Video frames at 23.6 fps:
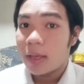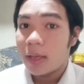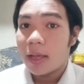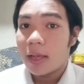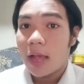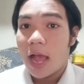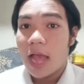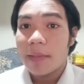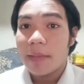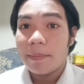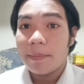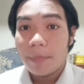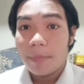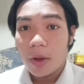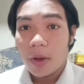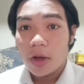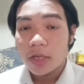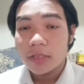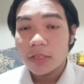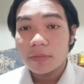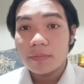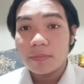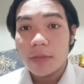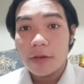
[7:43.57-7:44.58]
I
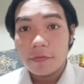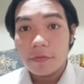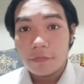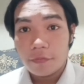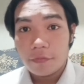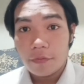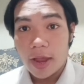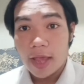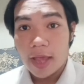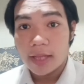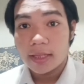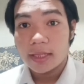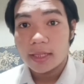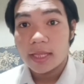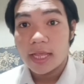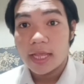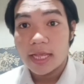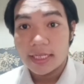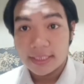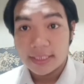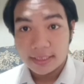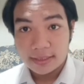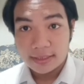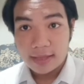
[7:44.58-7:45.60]
bought my friend
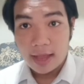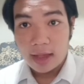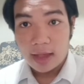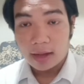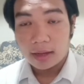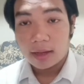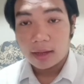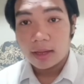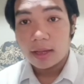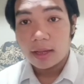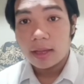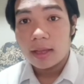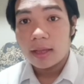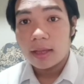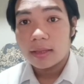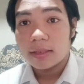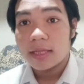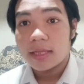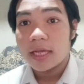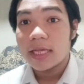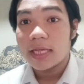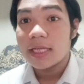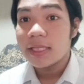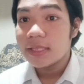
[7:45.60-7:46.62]
a snack.
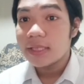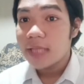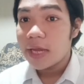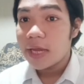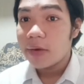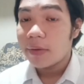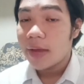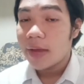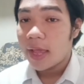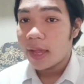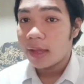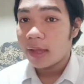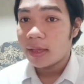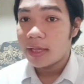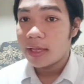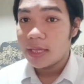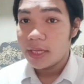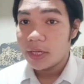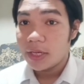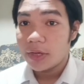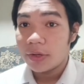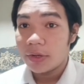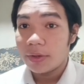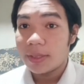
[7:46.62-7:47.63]
The indirect
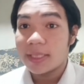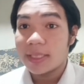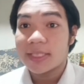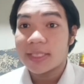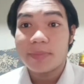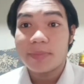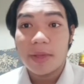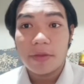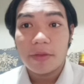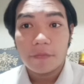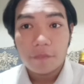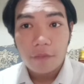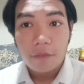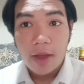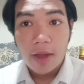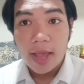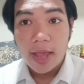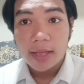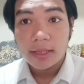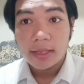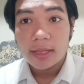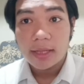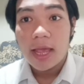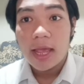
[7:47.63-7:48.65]
here is my
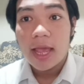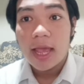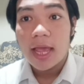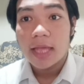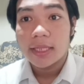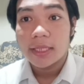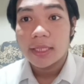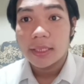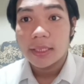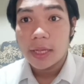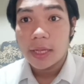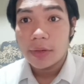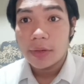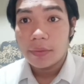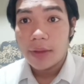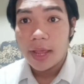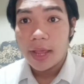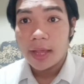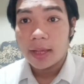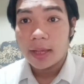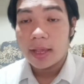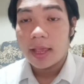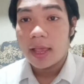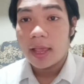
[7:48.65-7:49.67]
friend and the
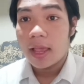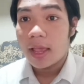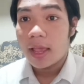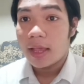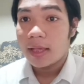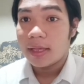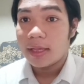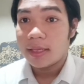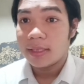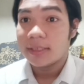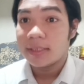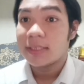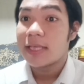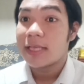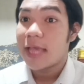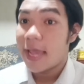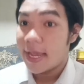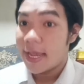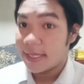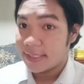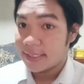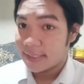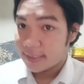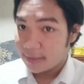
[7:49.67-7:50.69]
direct is
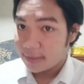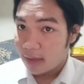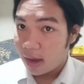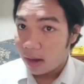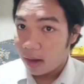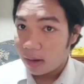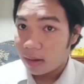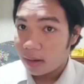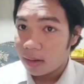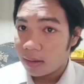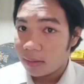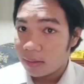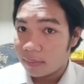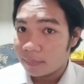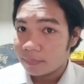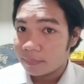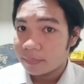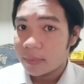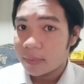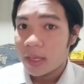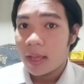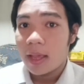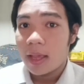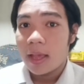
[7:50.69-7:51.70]
a snack.
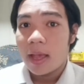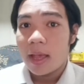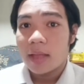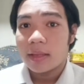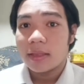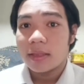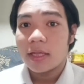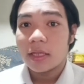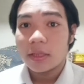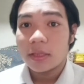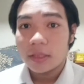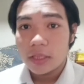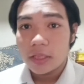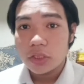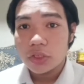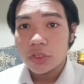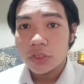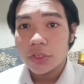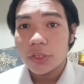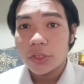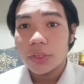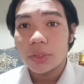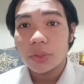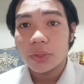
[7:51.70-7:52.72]
The
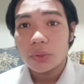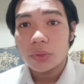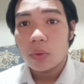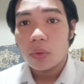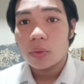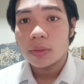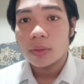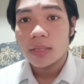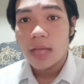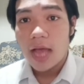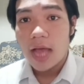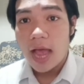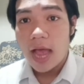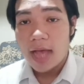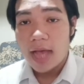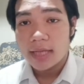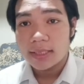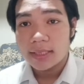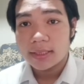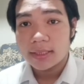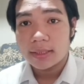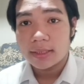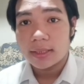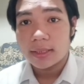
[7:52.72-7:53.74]
teacher told
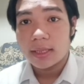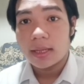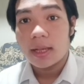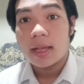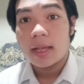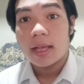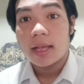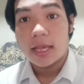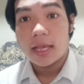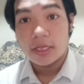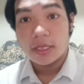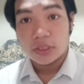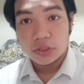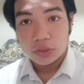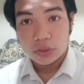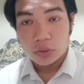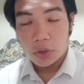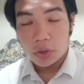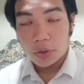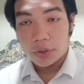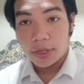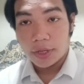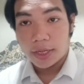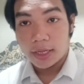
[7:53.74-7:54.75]
us a
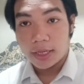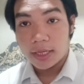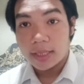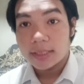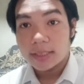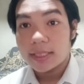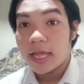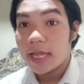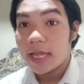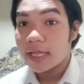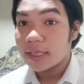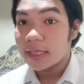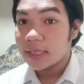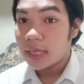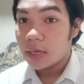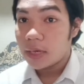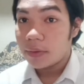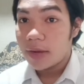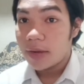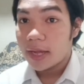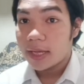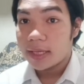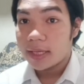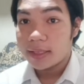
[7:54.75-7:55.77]
story. The
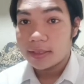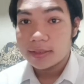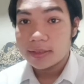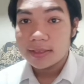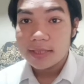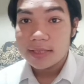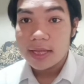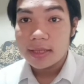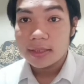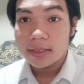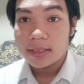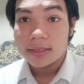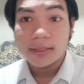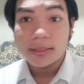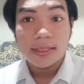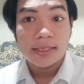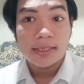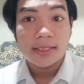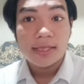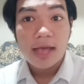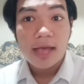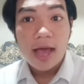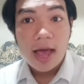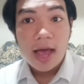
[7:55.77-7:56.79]
indirect in the sentence is
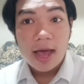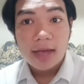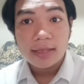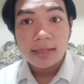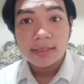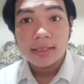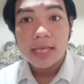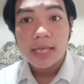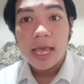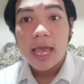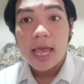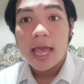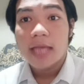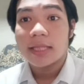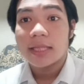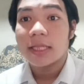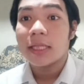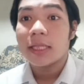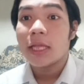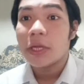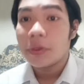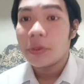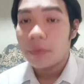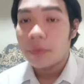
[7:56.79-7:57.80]
us and the
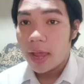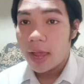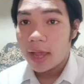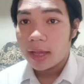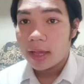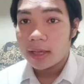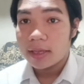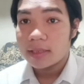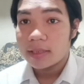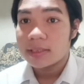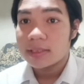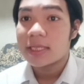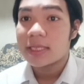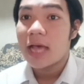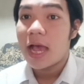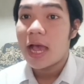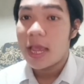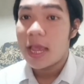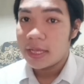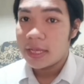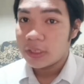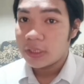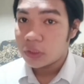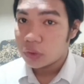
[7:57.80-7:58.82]
direct is
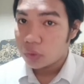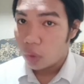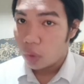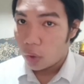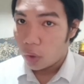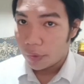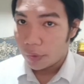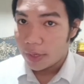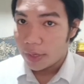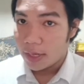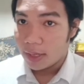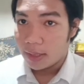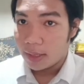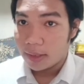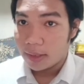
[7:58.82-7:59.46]
a story.